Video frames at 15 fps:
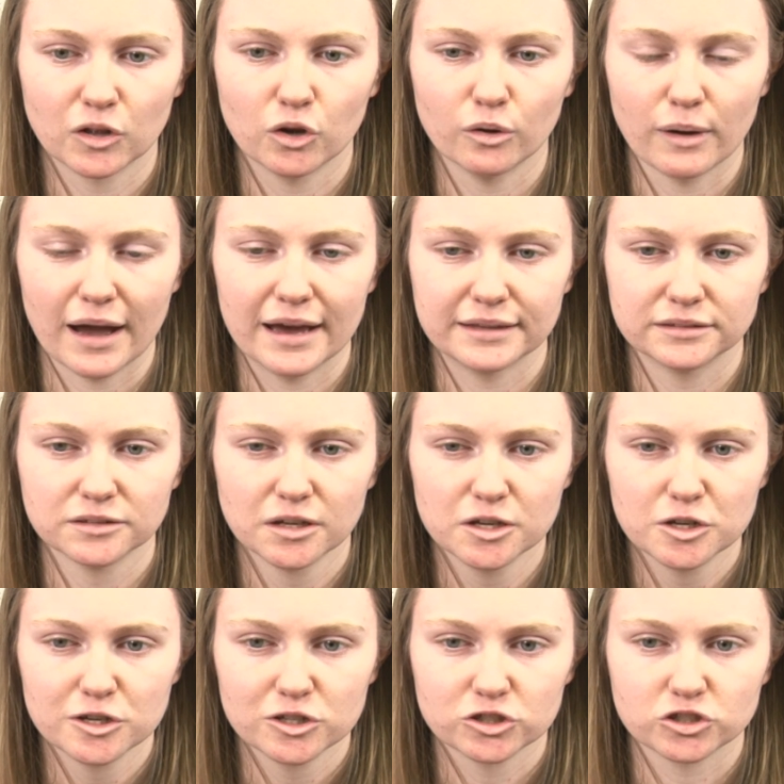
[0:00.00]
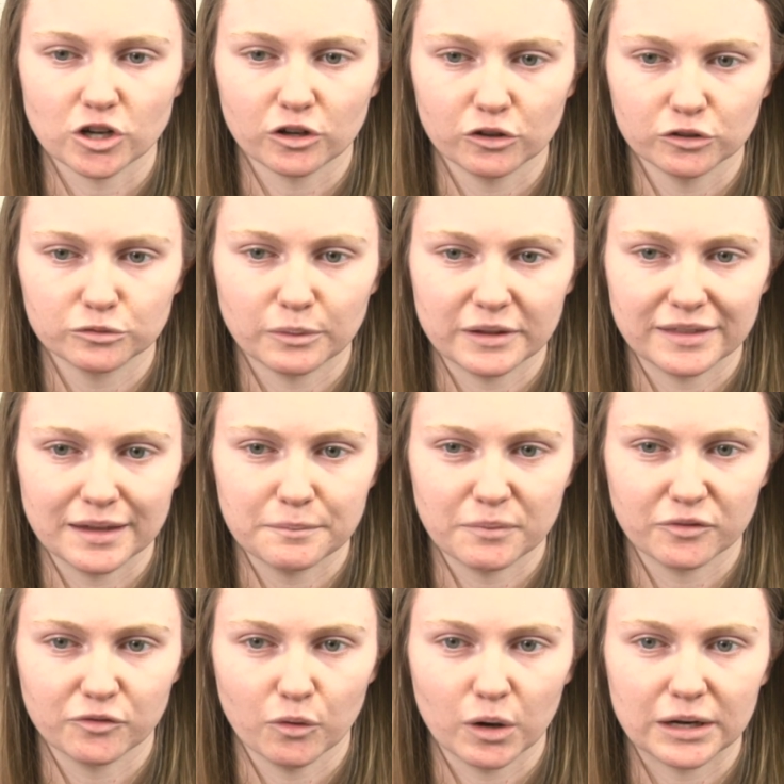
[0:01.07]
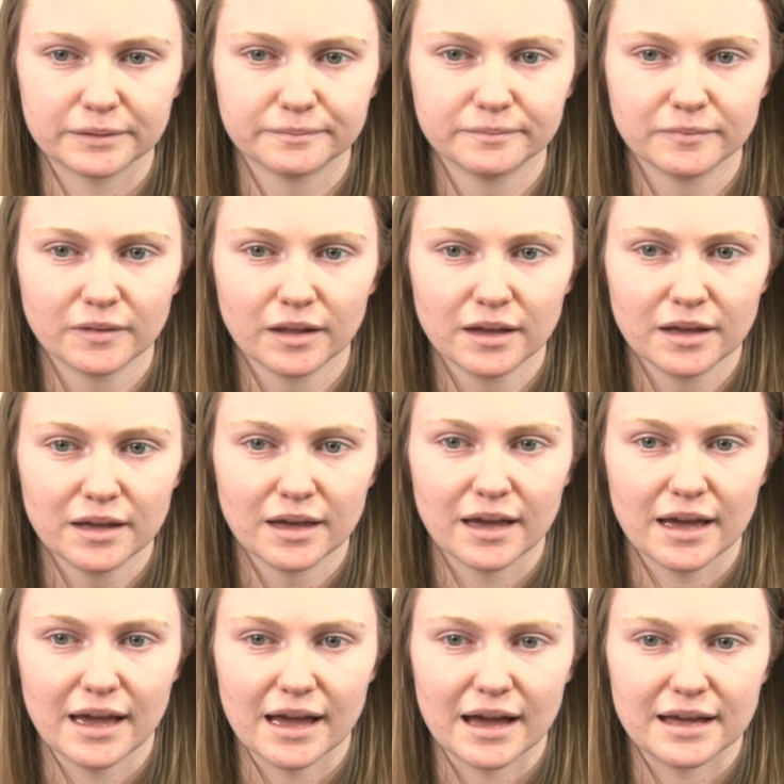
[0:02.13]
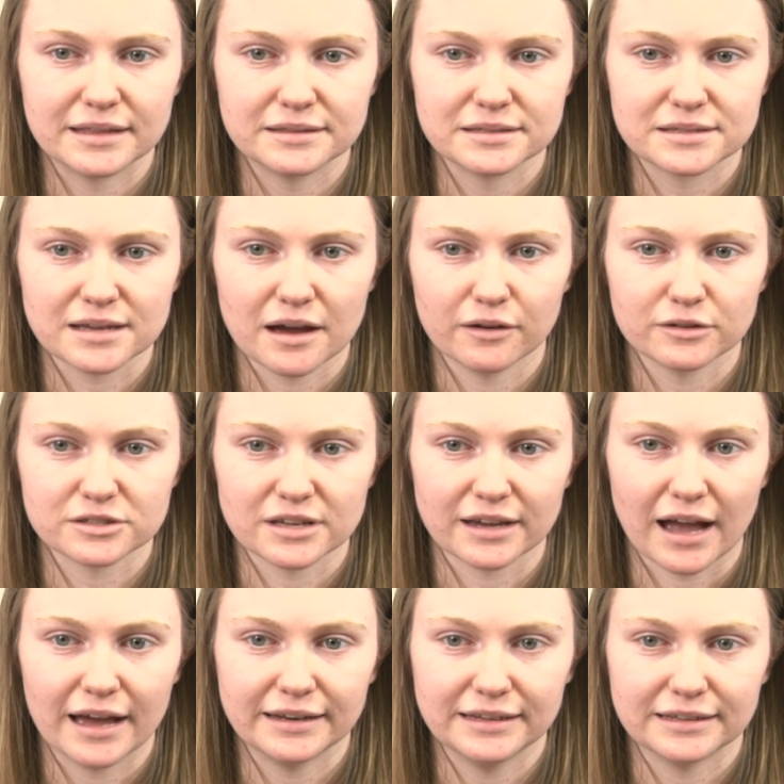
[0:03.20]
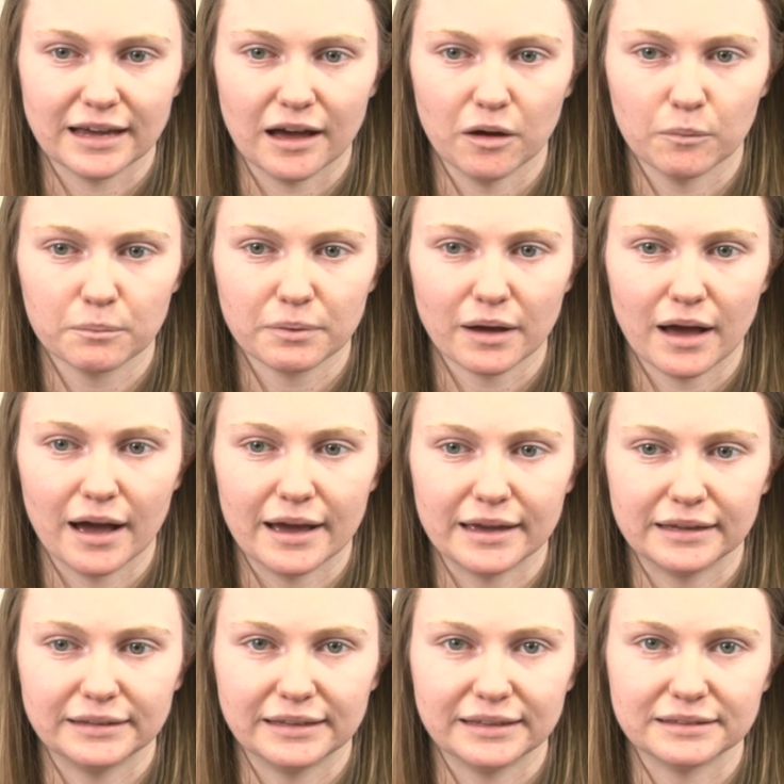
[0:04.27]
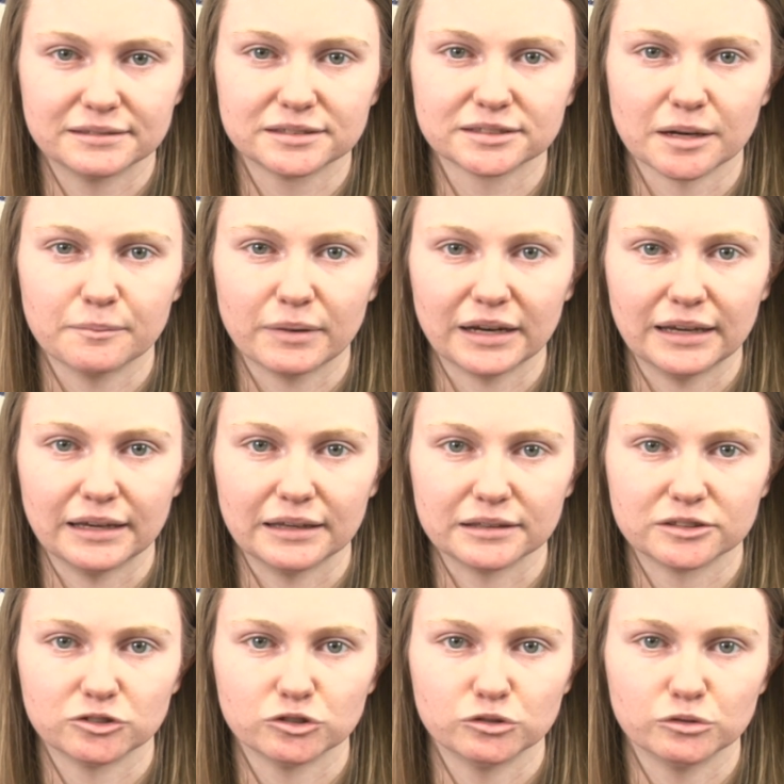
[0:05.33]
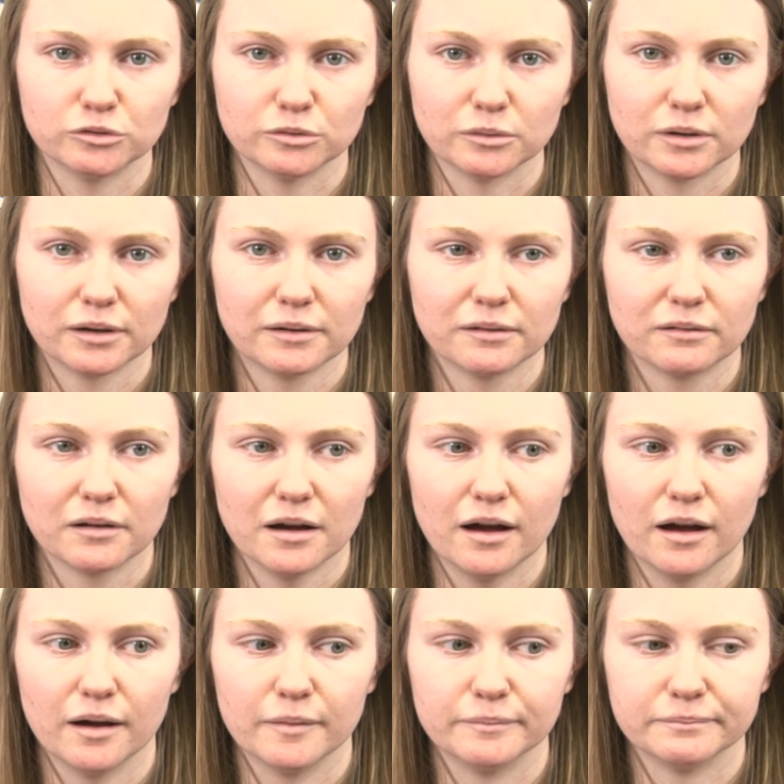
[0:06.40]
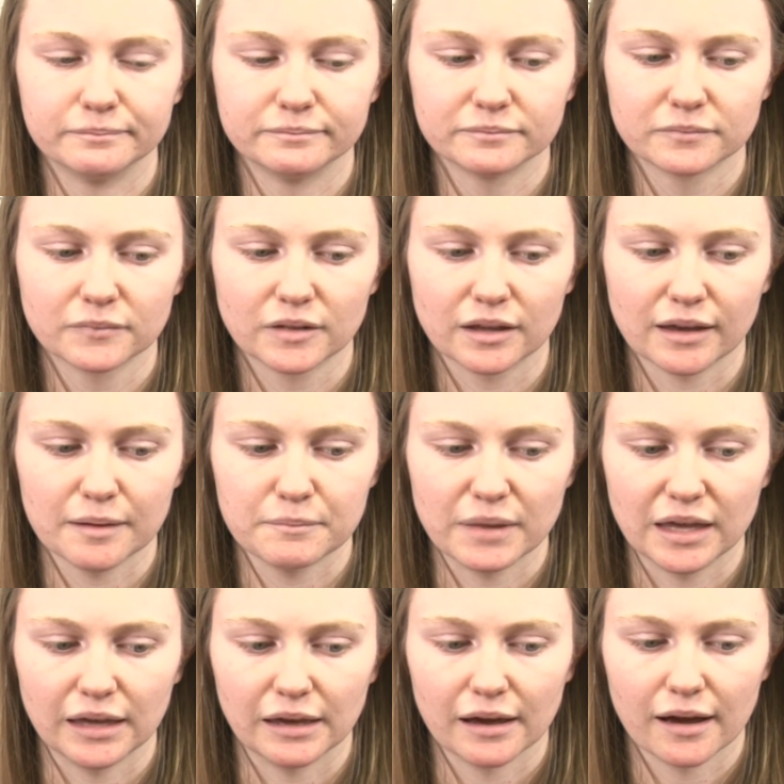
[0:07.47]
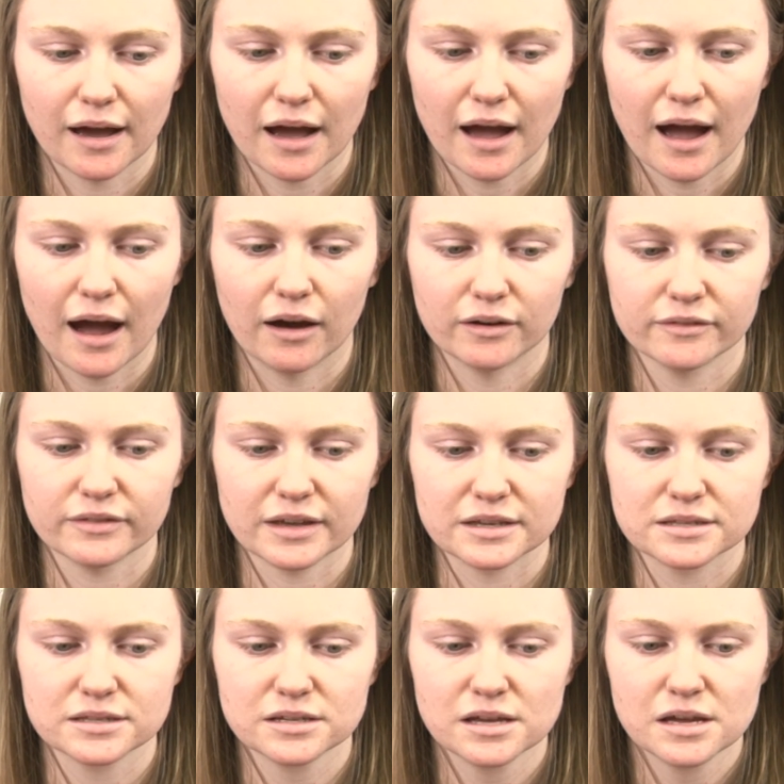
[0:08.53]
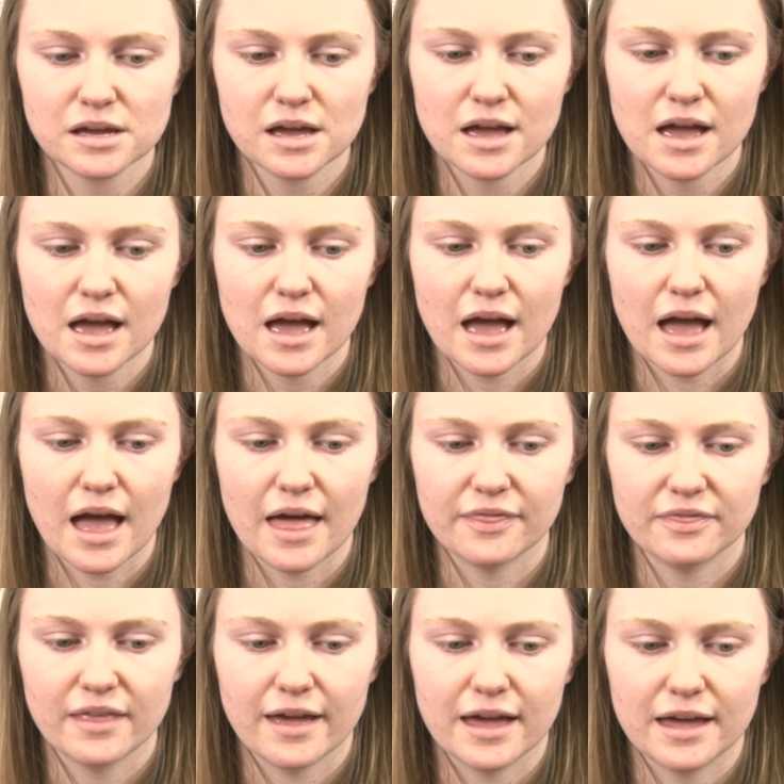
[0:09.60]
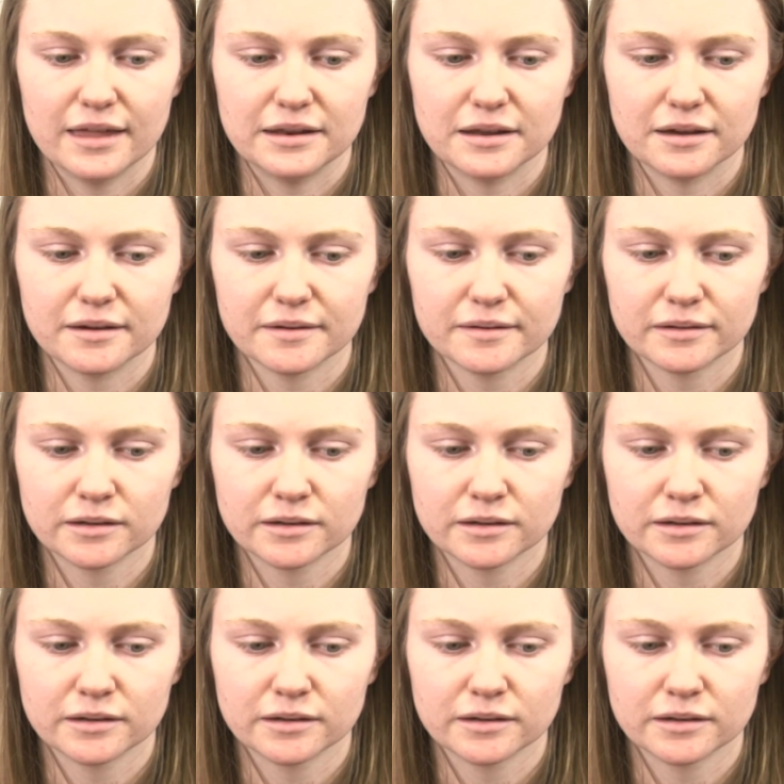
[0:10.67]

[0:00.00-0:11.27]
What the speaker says: who had struggled with it before. And I was like, I need help. I need somebody to get me out of this. And then,